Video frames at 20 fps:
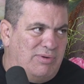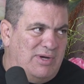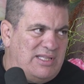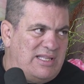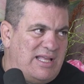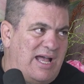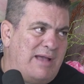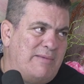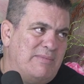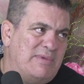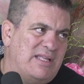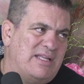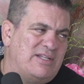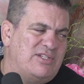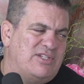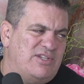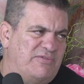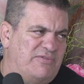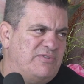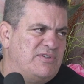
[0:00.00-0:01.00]
But I'm in
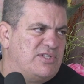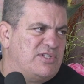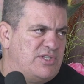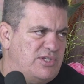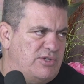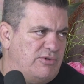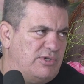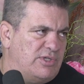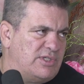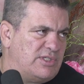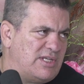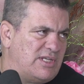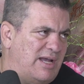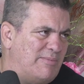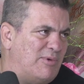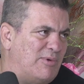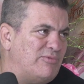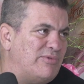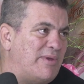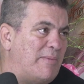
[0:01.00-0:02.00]
a different series.
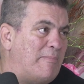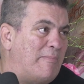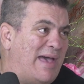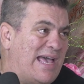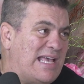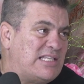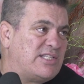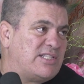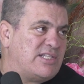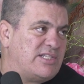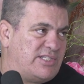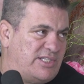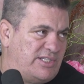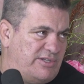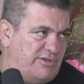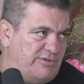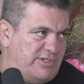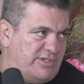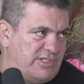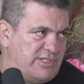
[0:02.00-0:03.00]
I'm on the master
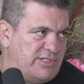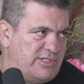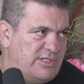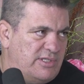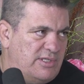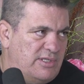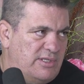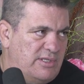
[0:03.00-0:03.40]
series.